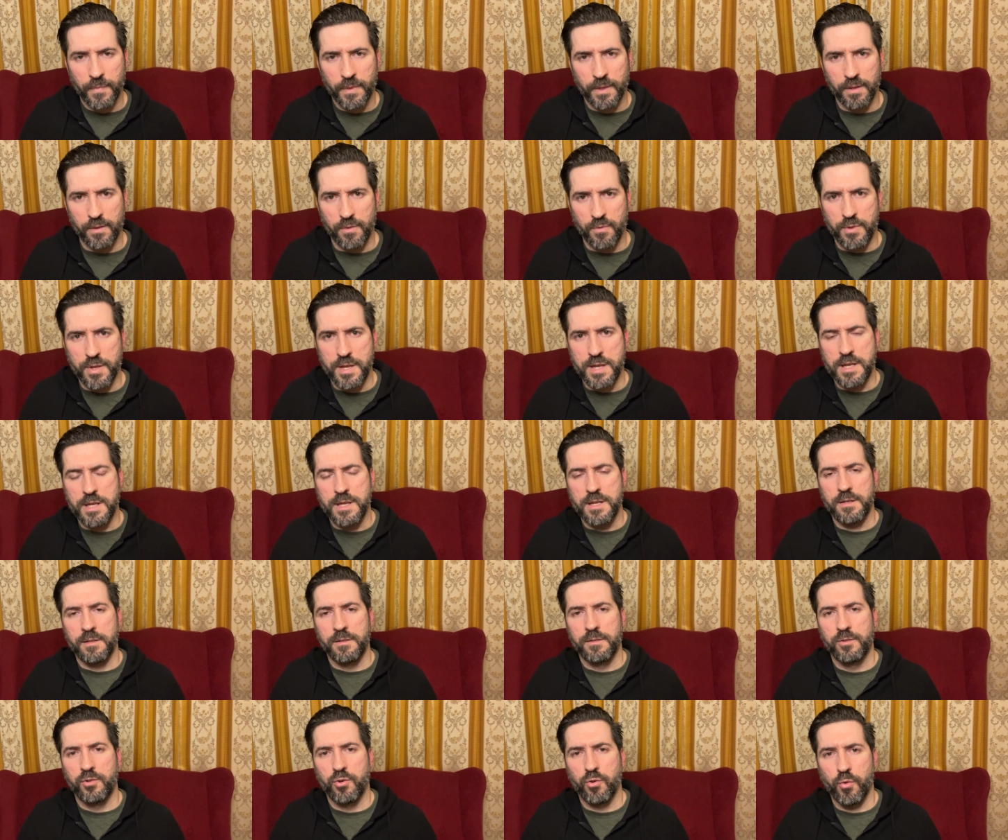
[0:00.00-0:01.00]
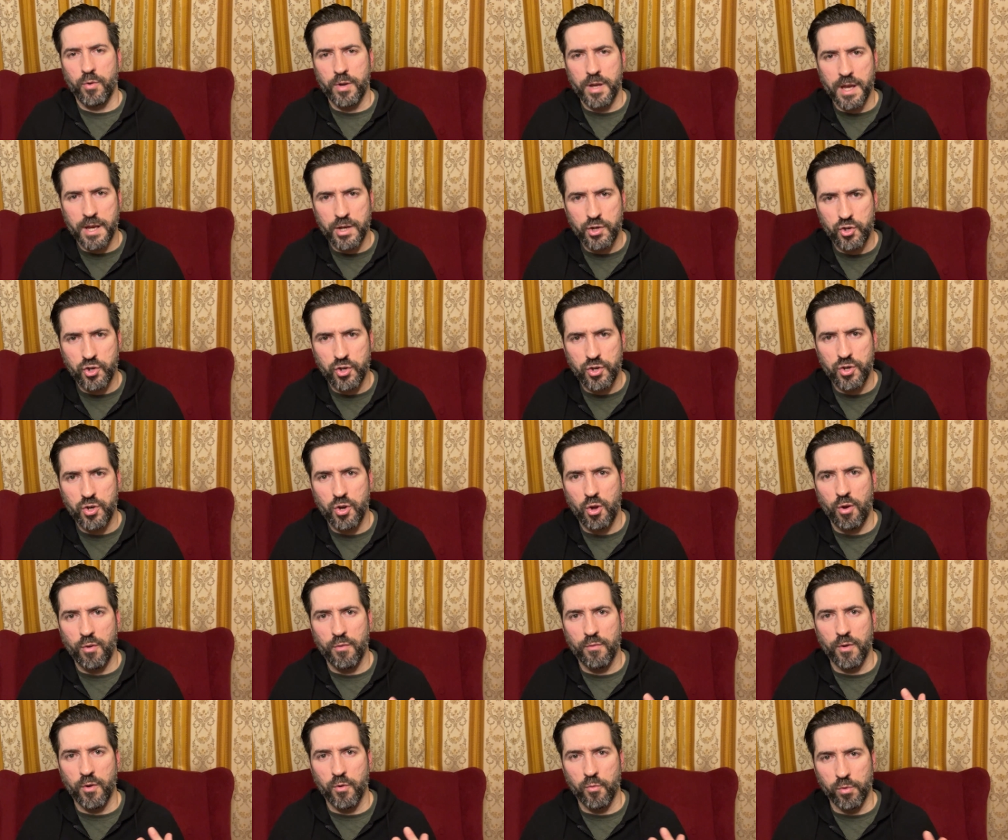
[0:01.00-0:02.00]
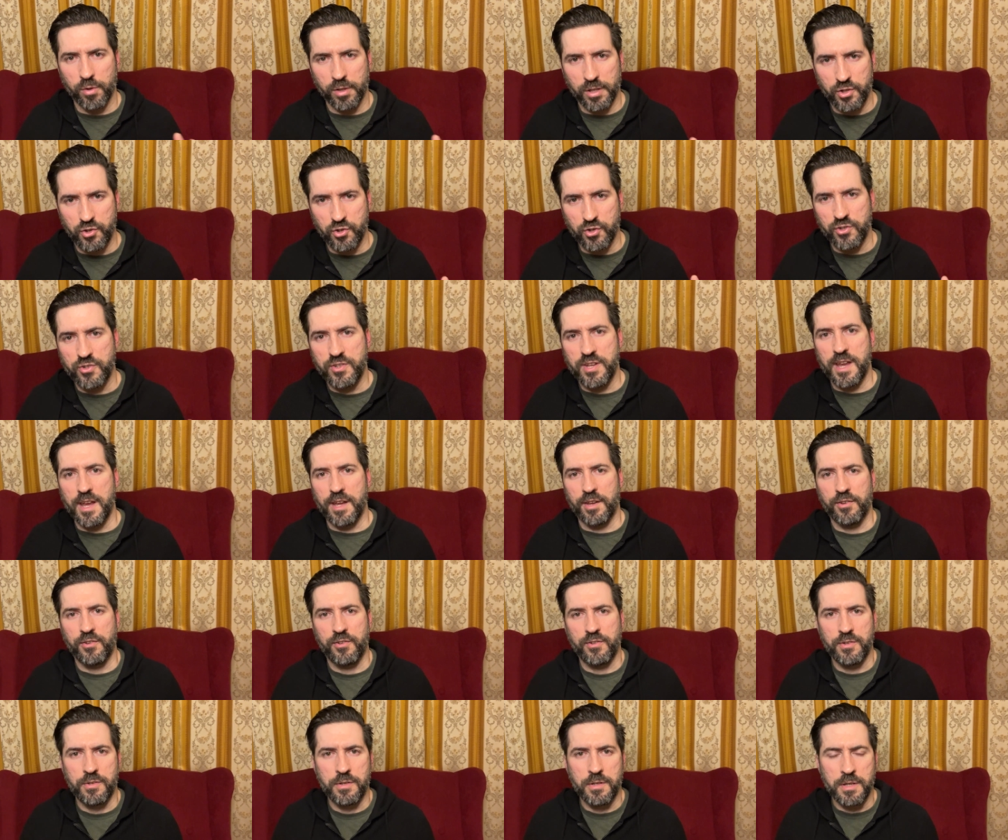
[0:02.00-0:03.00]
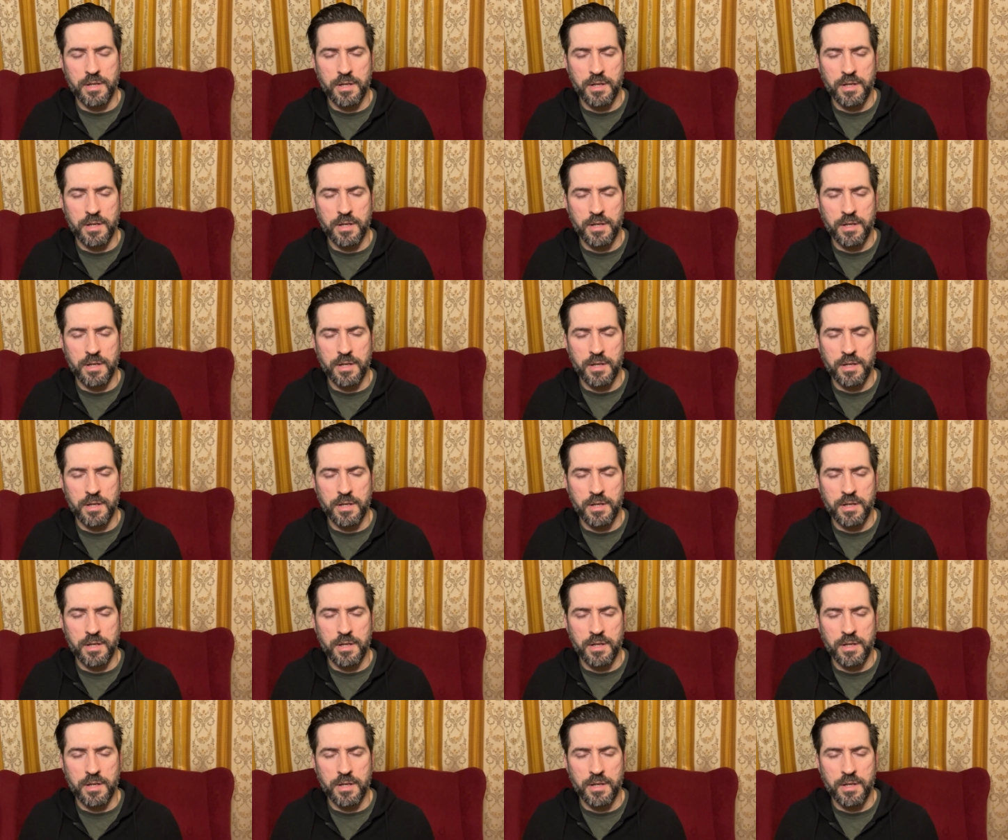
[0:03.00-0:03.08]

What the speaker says: the creation of a religious text,